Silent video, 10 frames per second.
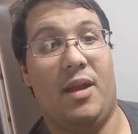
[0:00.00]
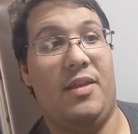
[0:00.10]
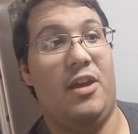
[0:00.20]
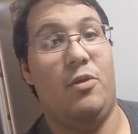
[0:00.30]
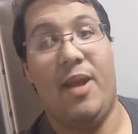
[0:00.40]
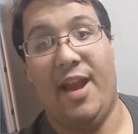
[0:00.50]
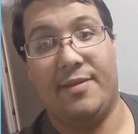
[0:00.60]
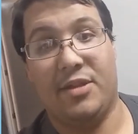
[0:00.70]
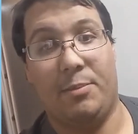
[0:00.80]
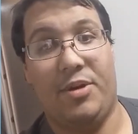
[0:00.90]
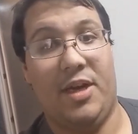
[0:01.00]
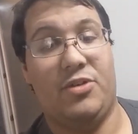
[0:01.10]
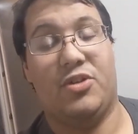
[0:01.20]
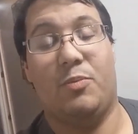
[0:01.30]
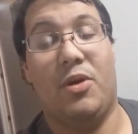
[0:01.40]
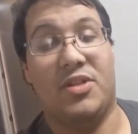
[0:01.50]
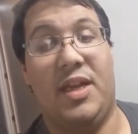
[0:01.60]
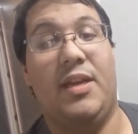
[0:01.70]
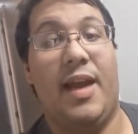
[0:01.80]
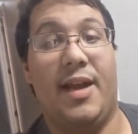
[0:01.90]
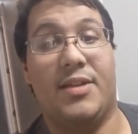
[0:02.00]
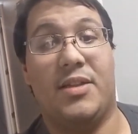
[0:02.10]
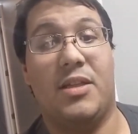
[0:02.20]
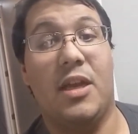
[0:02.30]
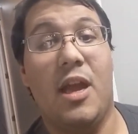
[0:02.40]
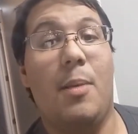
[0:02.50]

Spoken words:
And then you may have some potential small state taxes.